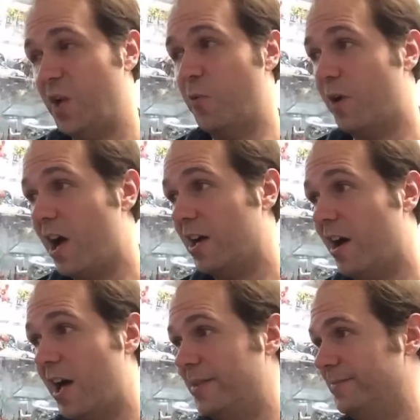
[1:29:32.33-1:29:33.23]
Rock
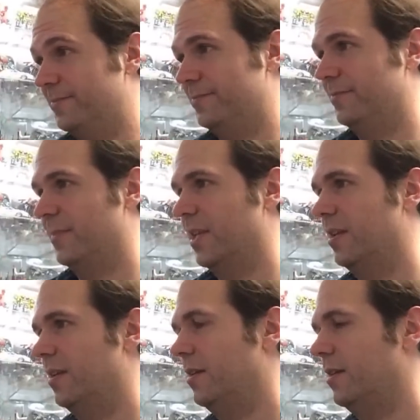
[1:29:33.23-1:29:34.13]
on.
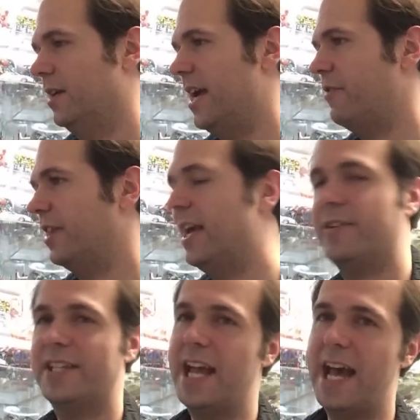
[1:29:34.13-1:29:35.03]
Everything
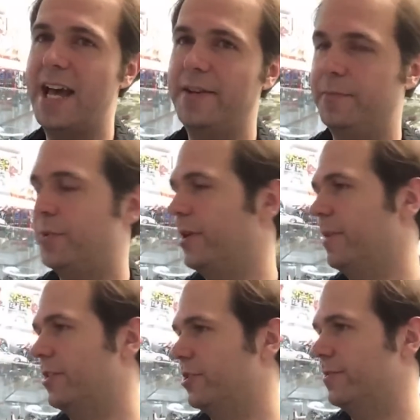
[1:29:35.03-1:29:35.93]
else I had, pretty
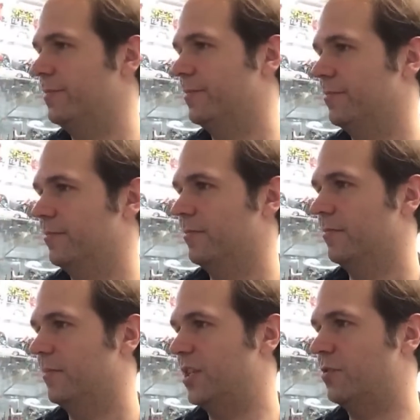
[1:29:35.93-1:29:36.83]
much.
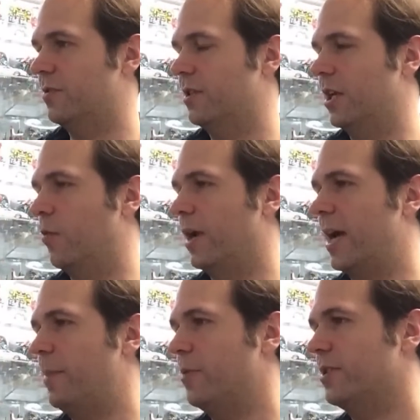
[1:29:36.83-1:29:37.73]
This, when I
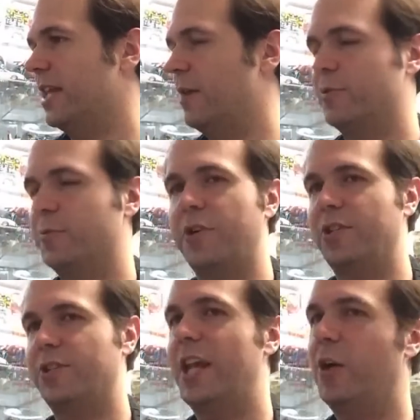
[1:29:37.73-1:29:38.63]
posted that, it was more
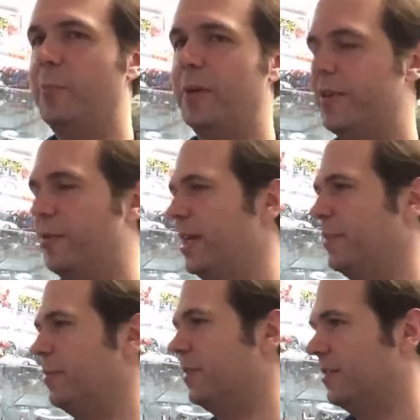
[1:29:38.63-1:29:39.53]
just to help other
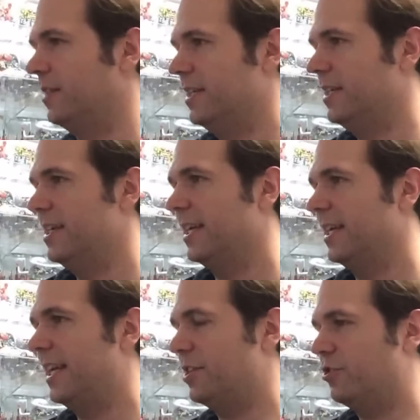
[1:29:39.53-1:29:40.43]
people
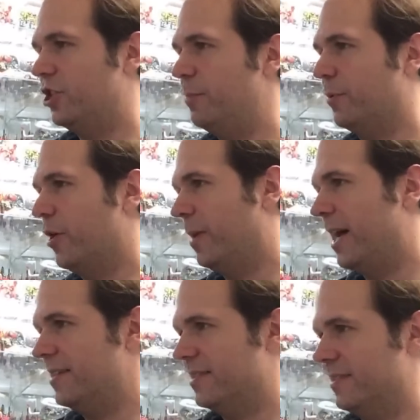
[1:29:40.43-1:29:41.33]
get their cheap
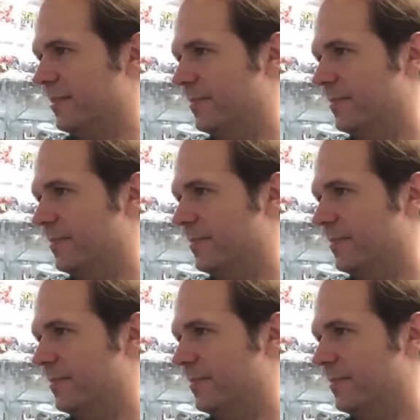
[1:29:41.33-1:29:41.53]
robots.